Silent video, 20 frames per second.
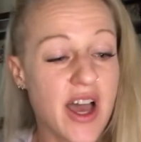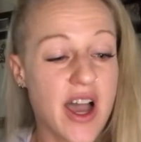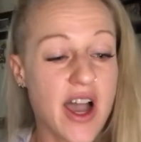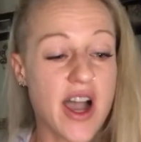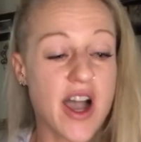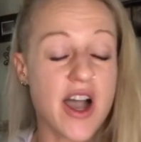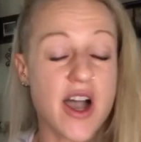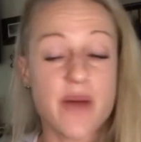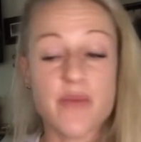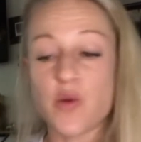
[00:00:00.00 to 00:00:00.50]

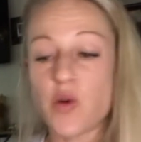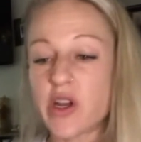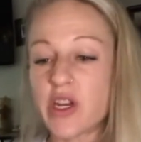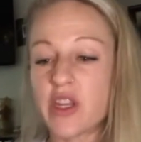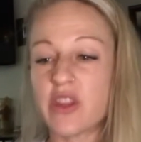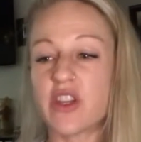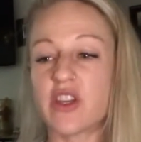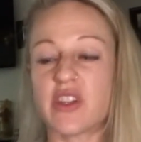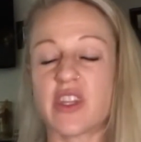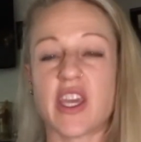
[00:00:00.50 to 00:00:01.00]
One
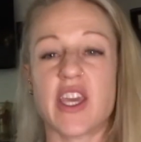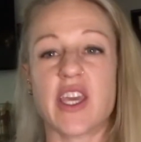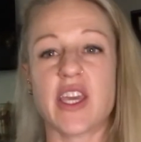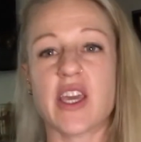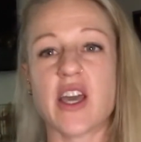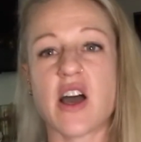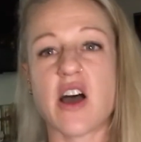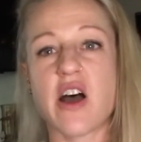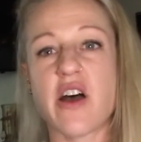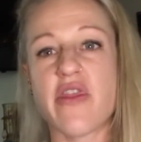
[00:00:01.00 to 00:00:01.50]
other thing
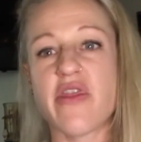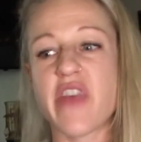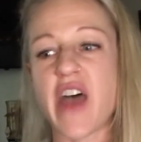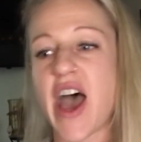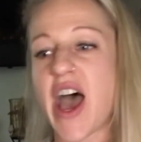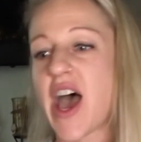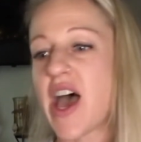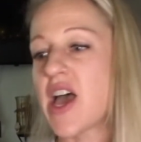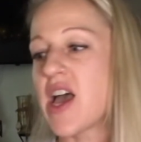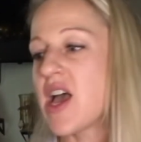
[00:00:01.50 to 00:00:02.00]
on
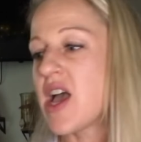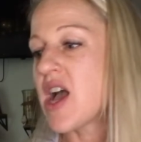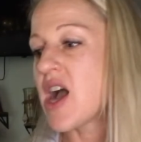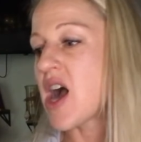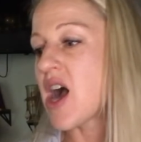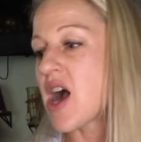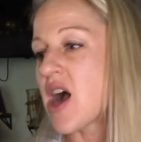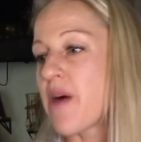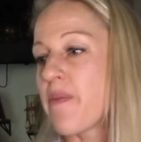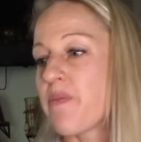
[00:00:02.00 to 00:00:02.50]
that,
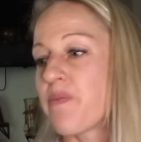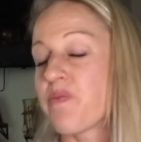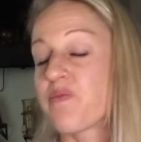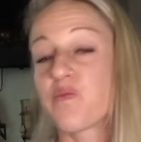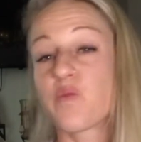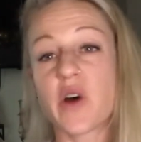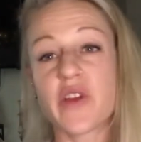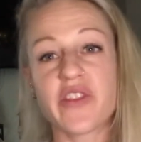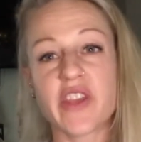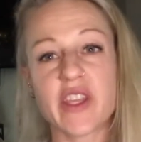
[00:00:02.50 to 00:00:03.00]

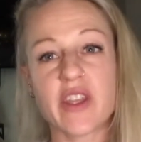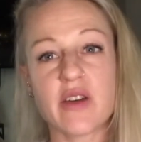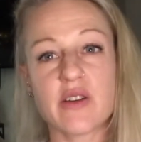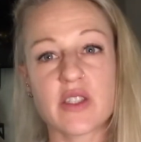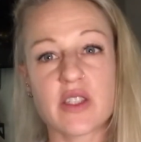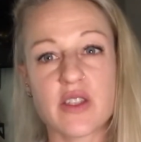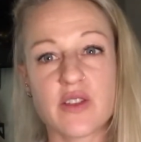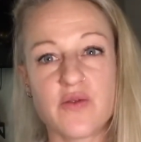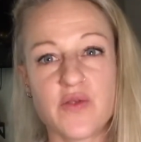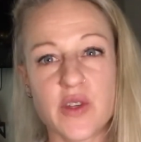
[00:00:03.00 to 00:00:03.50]
one thing that was
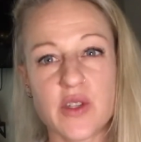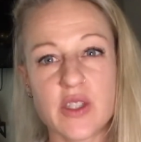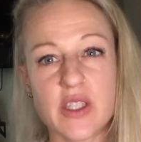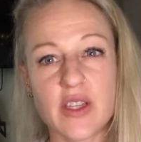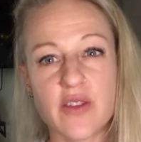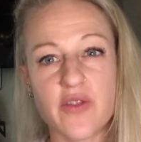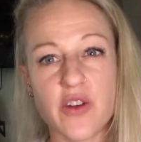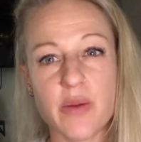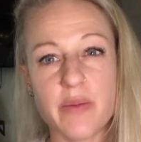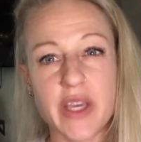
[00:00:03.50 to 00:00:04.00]
confusing
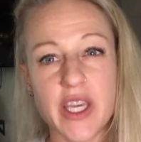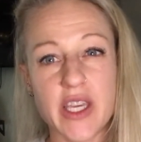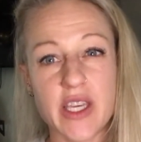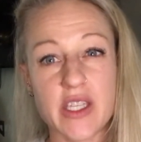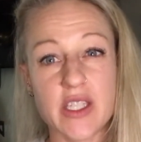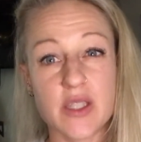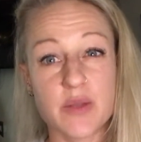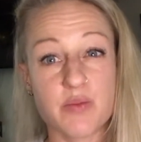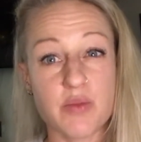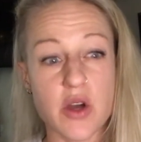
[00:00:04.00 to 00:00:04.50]
for me
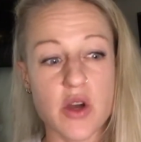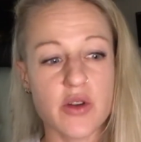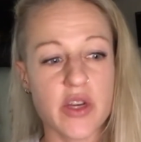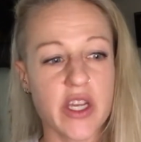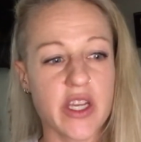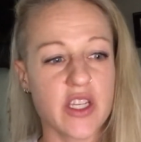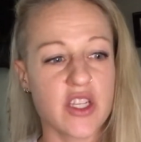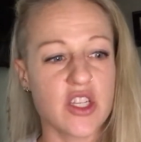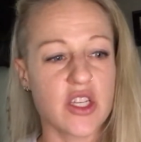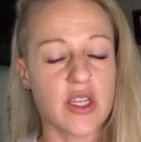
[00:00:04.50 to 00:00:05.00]
is
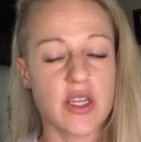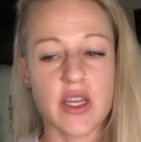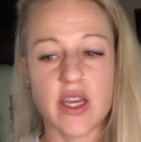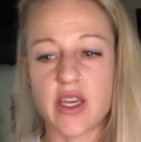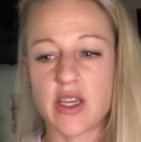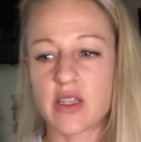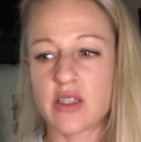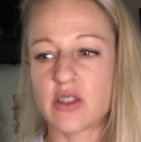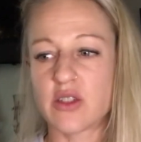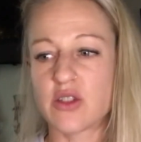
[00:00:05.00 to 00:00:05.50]
pronation
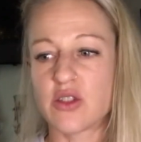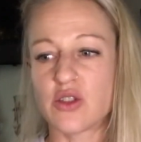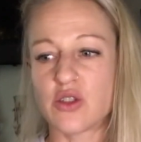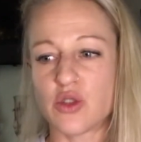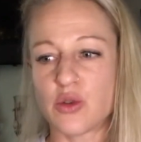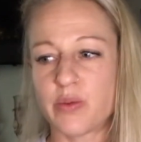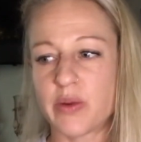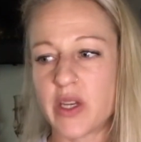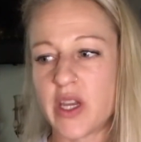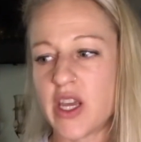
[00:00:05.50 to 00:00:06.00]
and
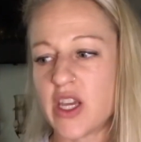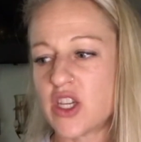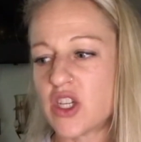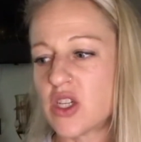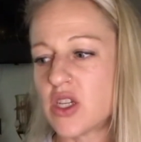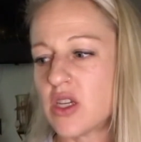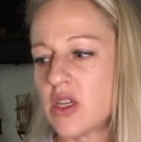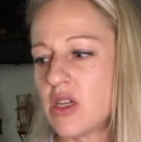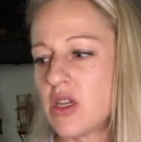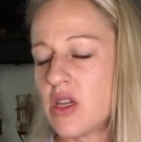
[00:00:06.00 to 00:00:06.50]

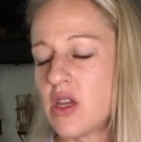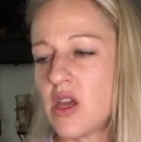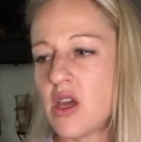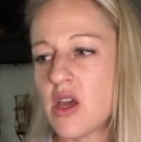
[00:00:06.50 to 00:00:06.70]
supination.